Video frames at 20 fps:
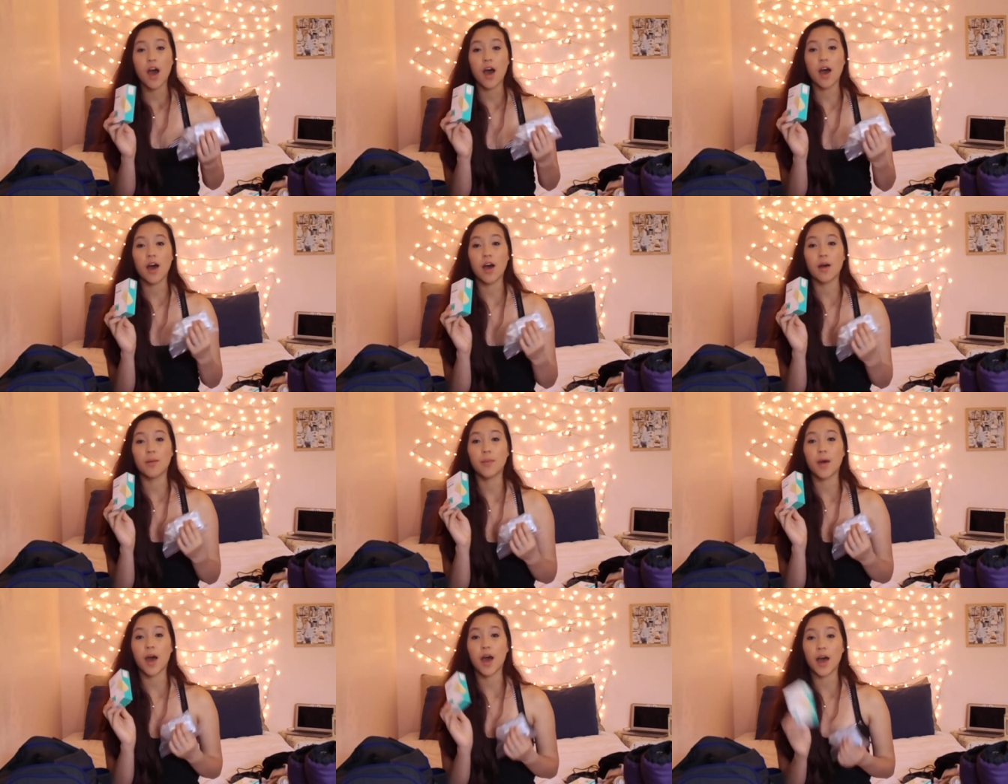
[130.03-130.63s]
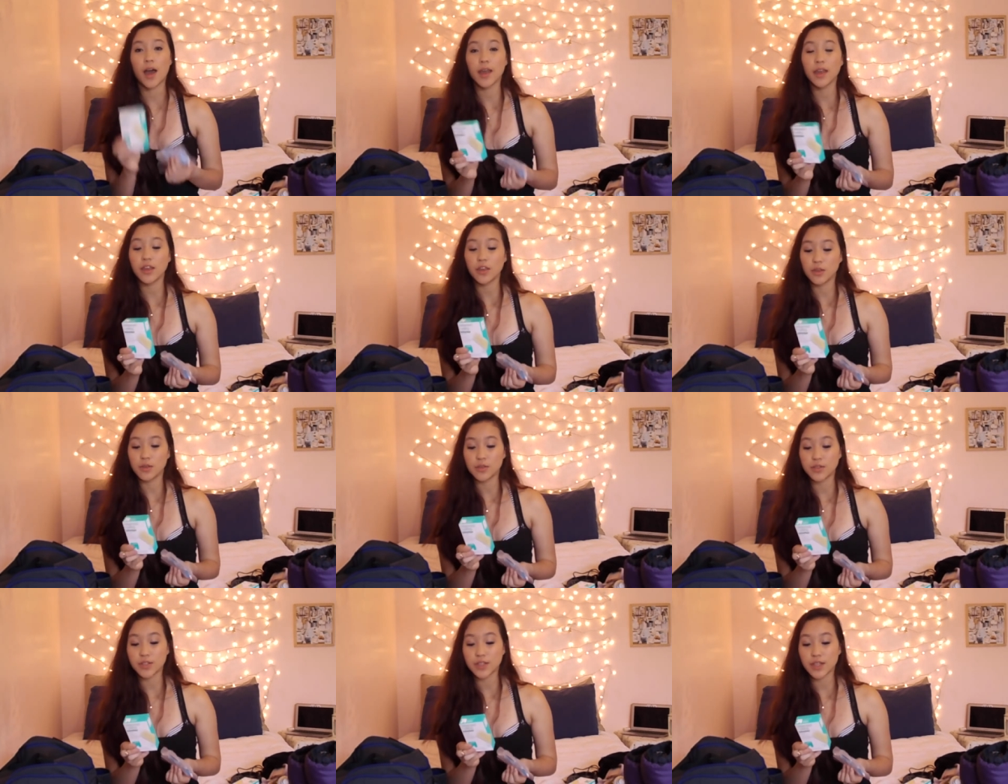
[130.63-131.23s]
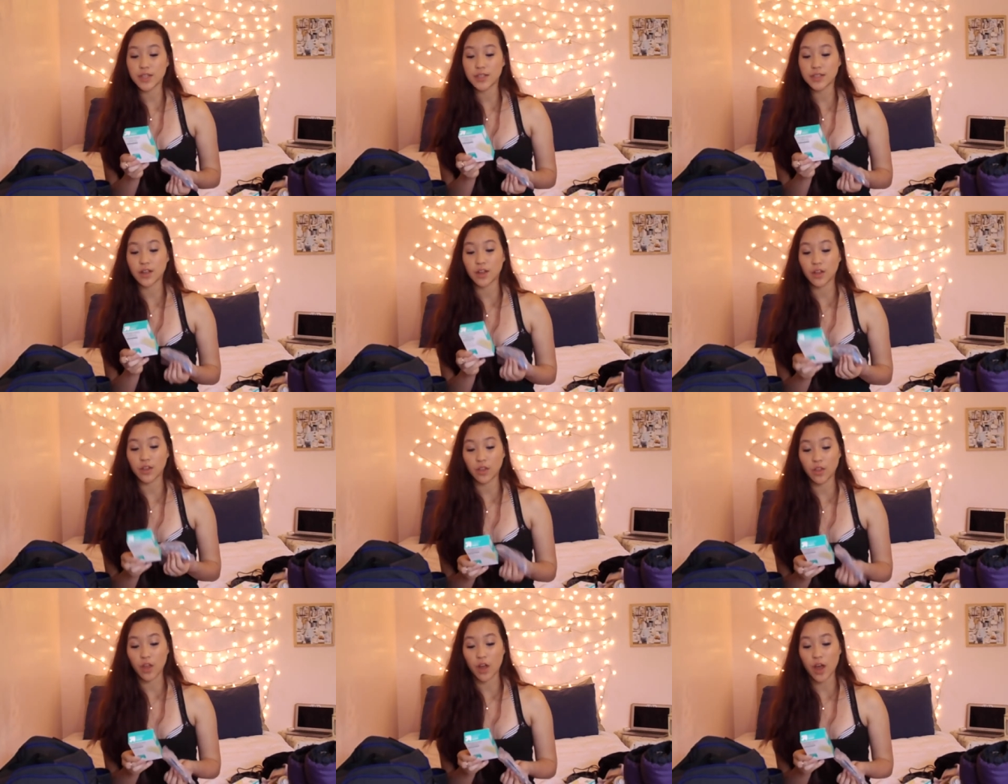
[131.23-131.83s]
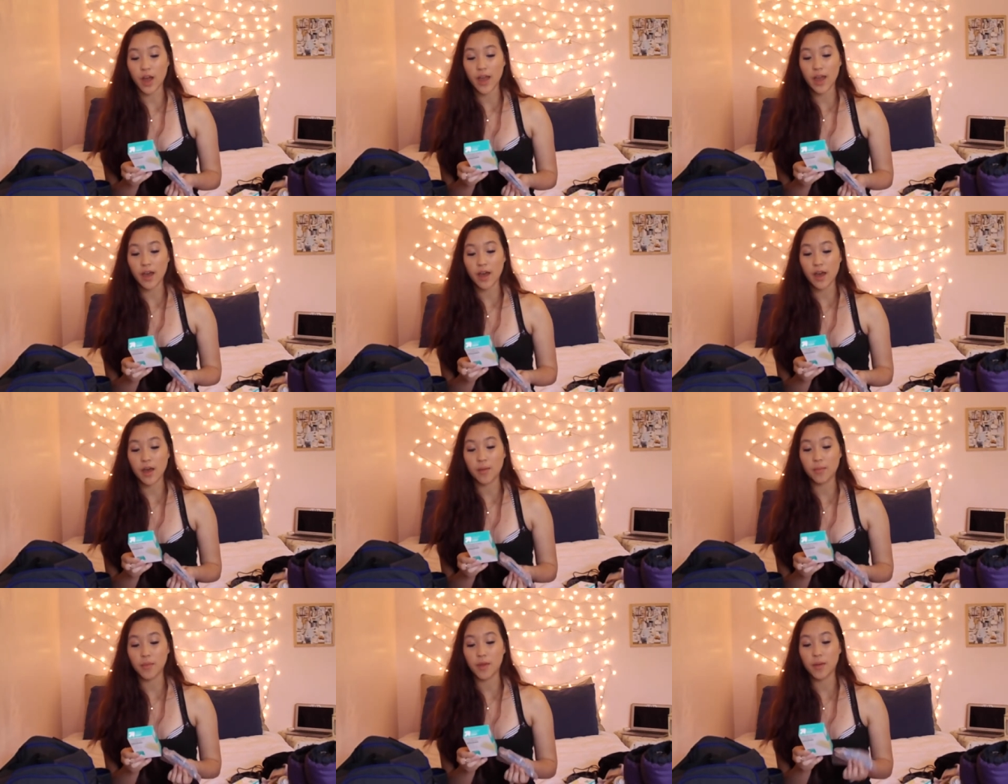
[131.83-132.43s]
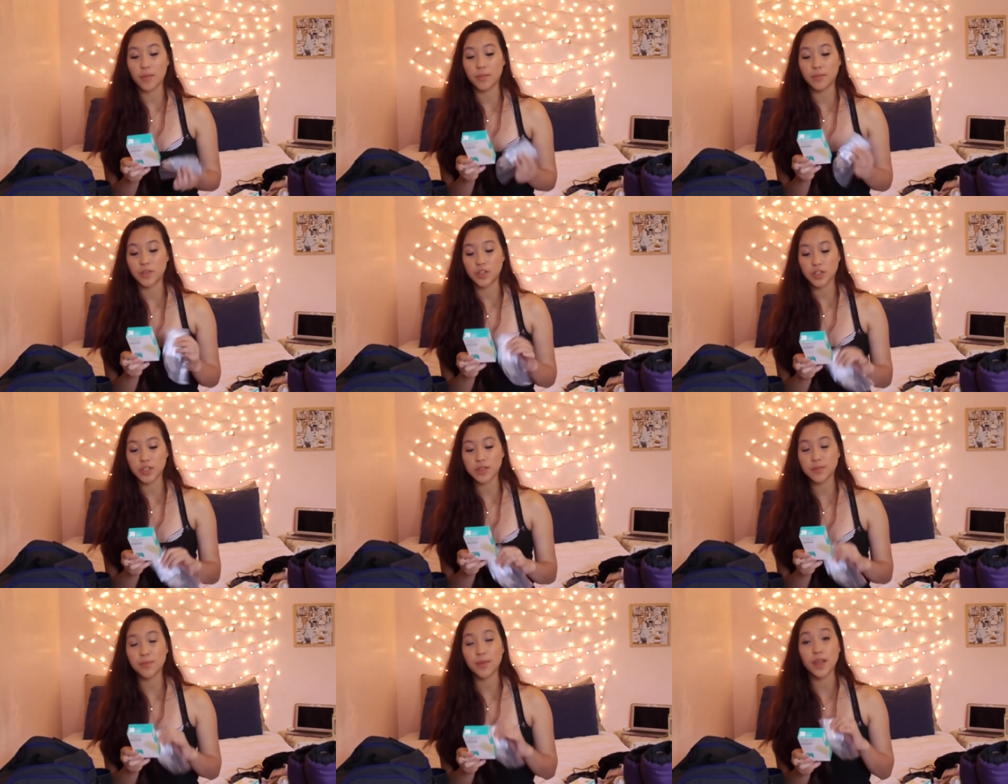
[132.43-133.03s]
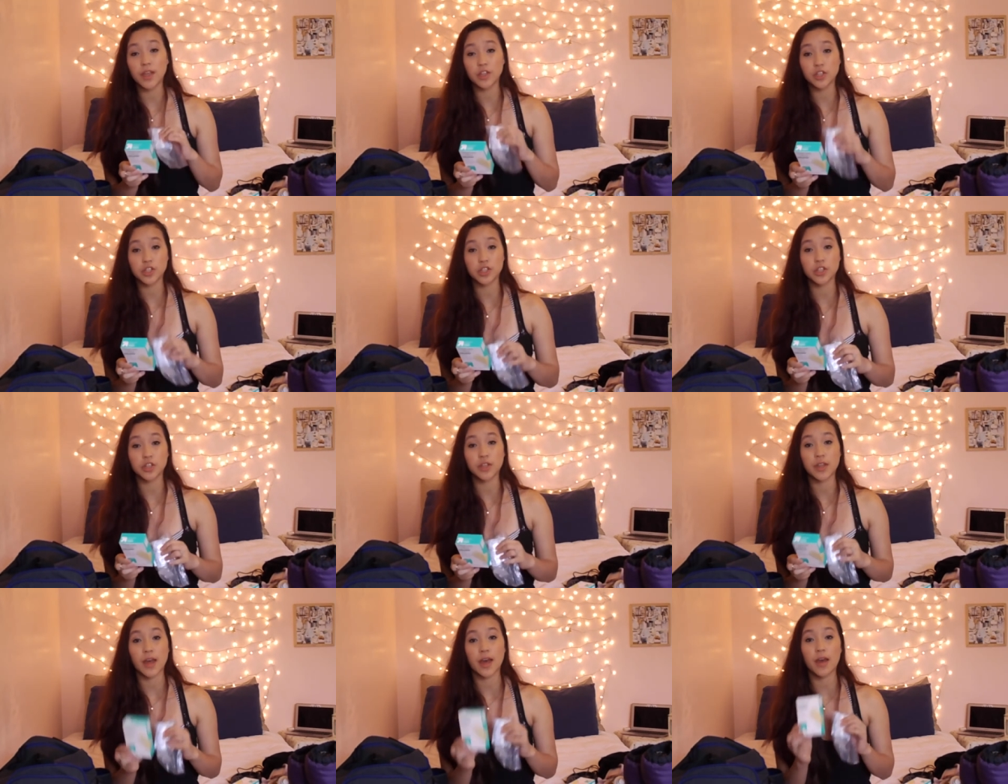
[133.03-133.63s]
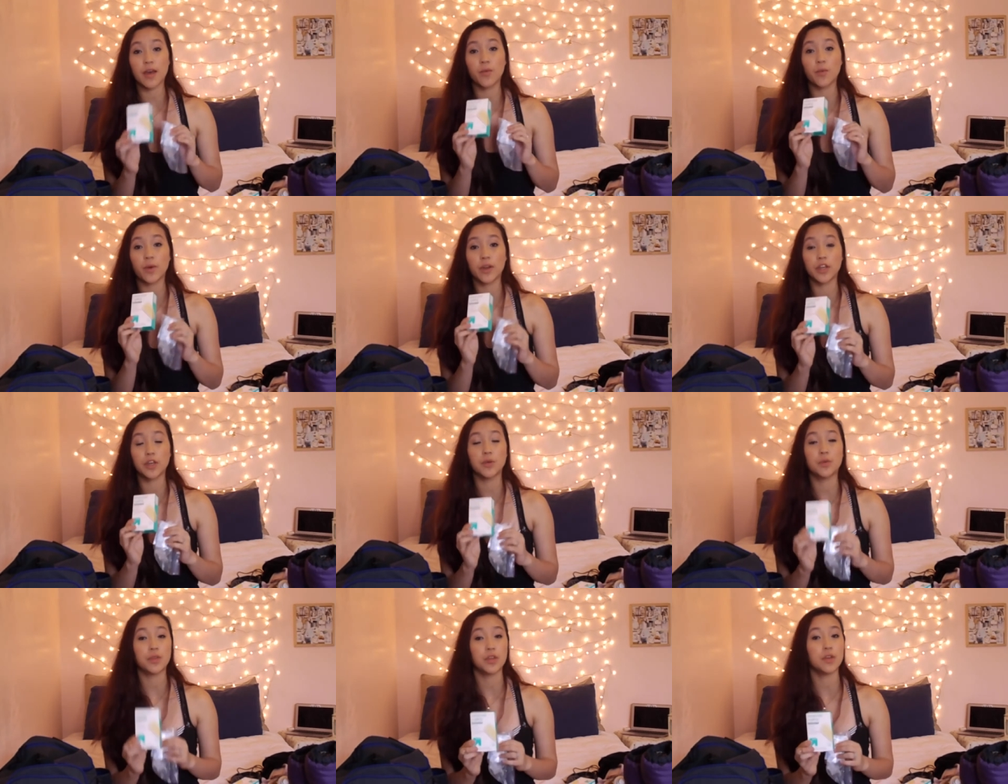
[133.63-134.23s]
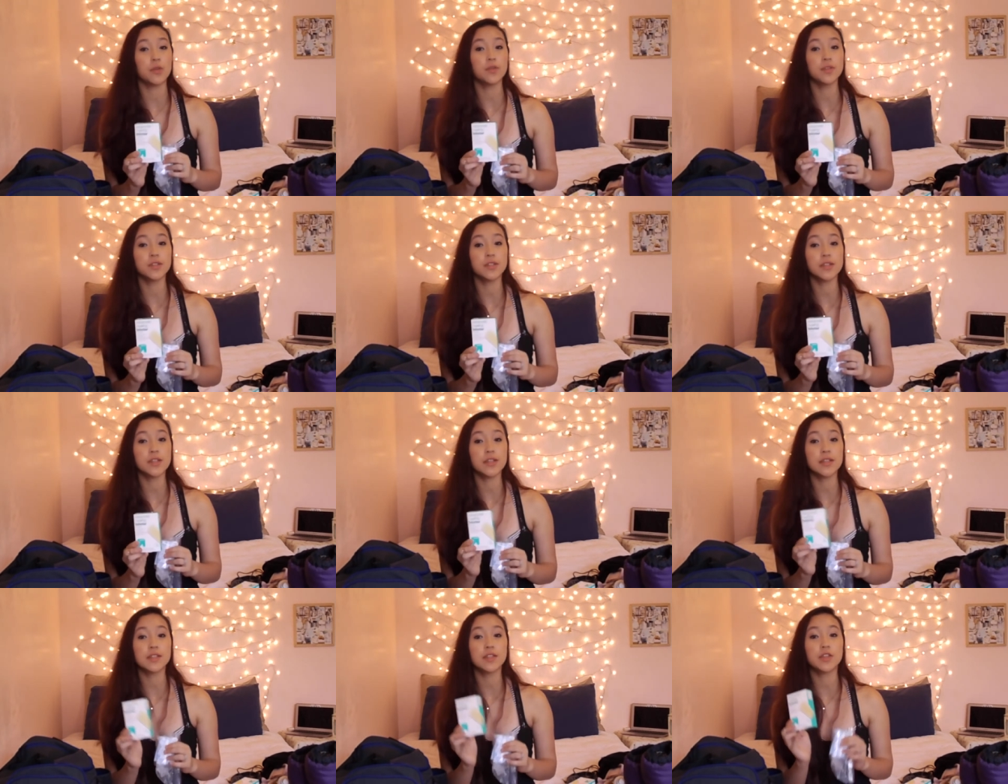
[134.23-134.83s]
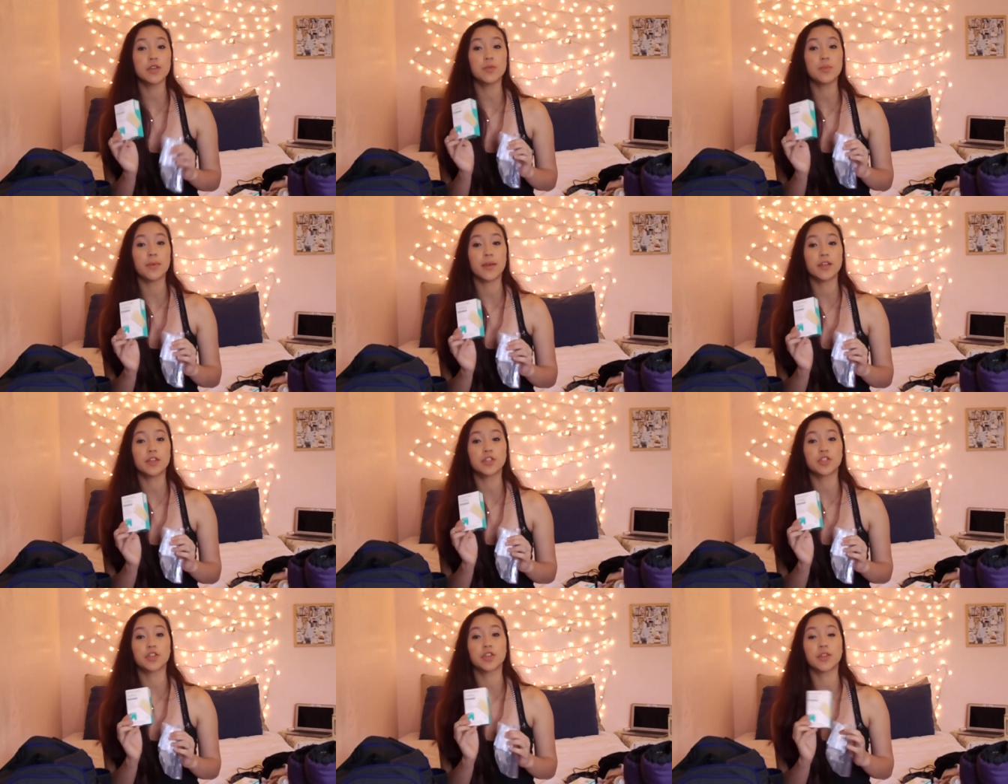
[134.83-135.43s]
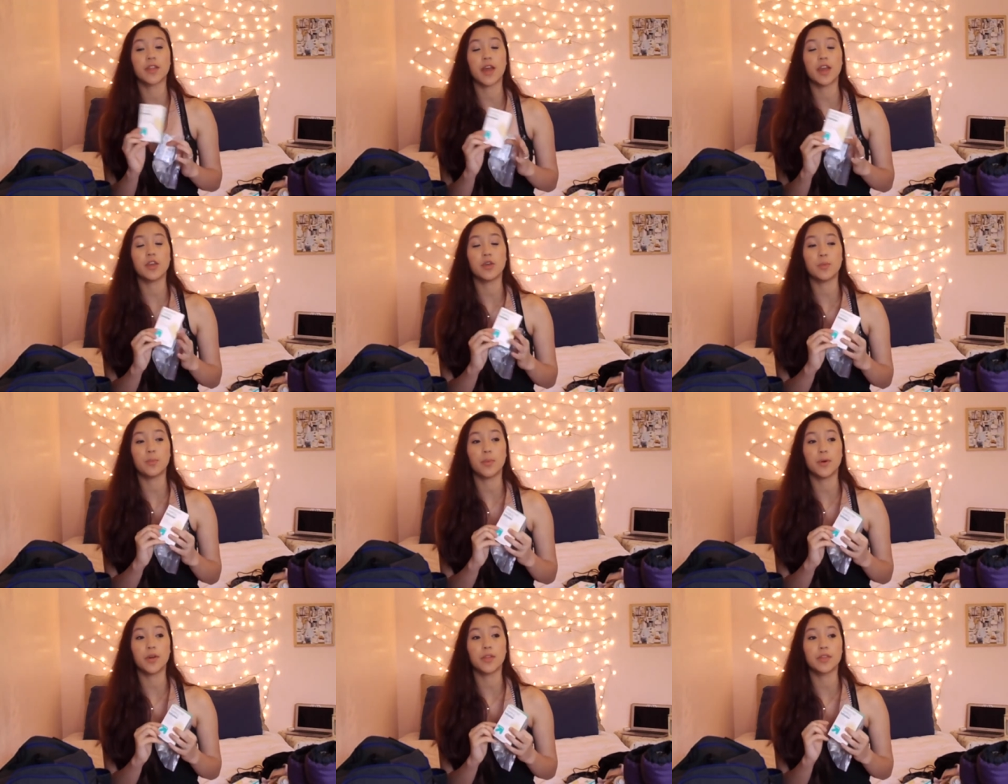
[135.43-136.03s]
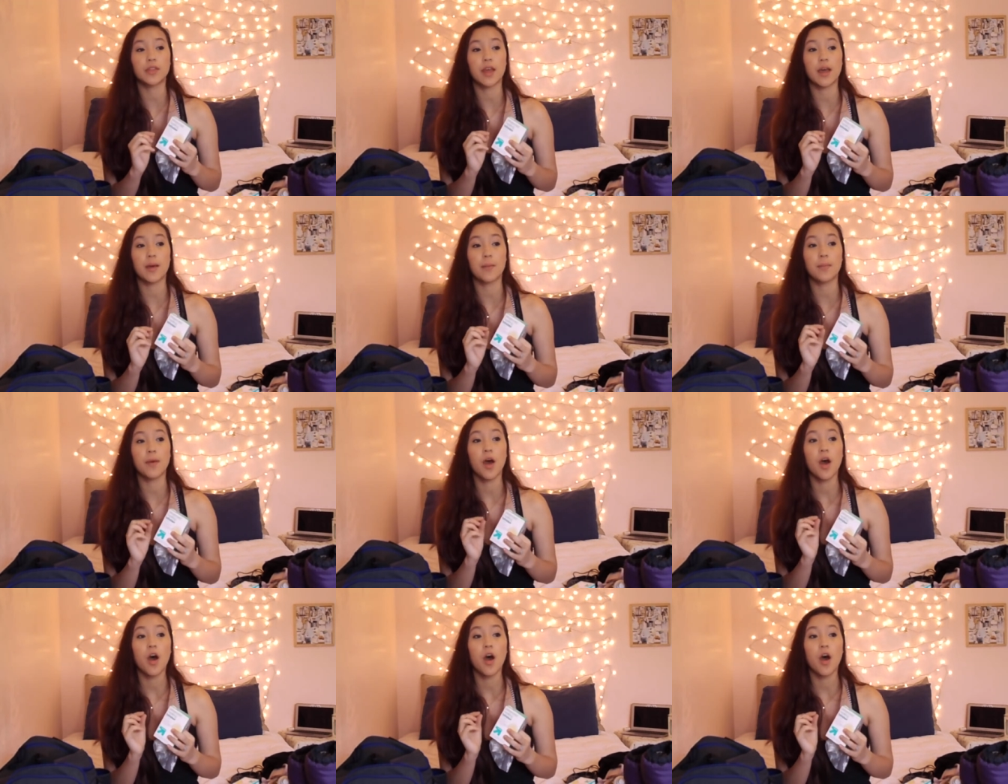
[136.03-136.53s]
Um, I use these a lot. Um, just make sure that when you use these, you make sure that you put them